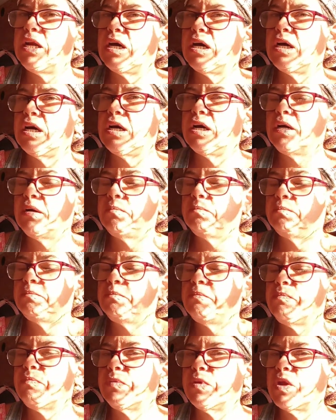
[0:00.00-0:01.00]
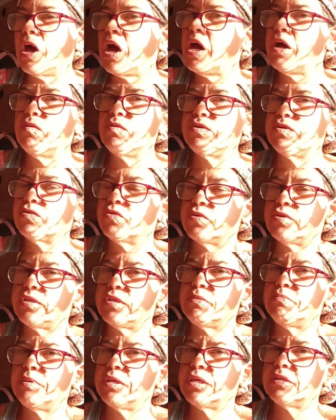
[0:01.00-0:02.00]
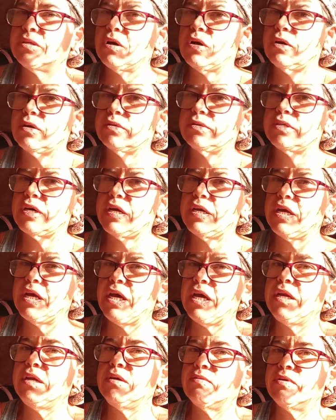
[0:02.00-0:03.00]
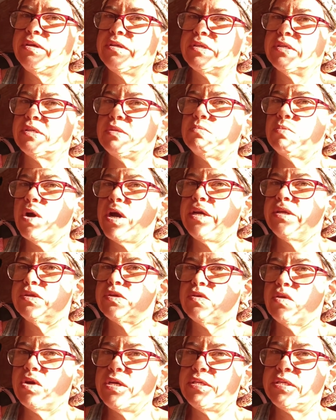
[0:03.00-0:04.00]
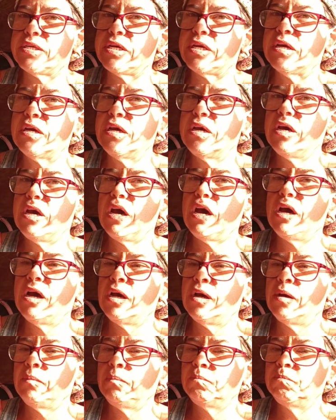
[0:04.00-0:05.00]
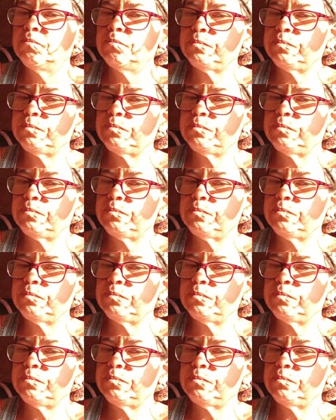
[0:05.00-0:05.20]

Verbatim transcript: um, I always go into the big dog side anyways because Brian's crazy um,